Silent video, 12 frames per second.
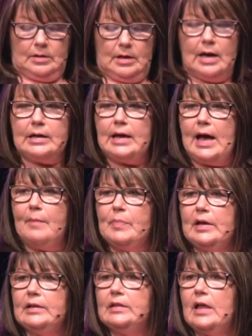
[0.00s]

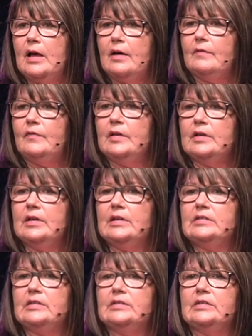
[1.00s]
Agape love
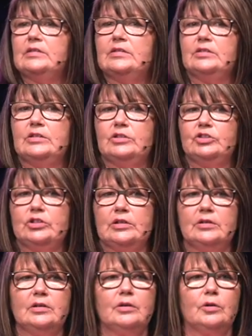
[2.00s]
is a
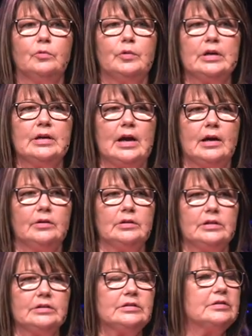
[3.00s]
decision
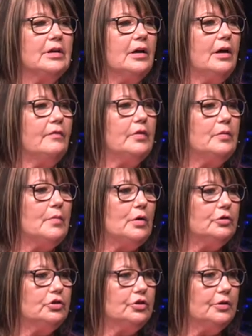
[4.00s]
regardless of an
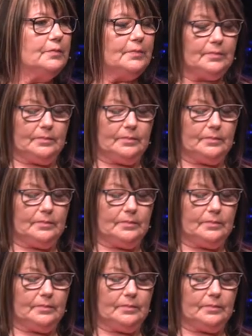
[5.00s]
emotion.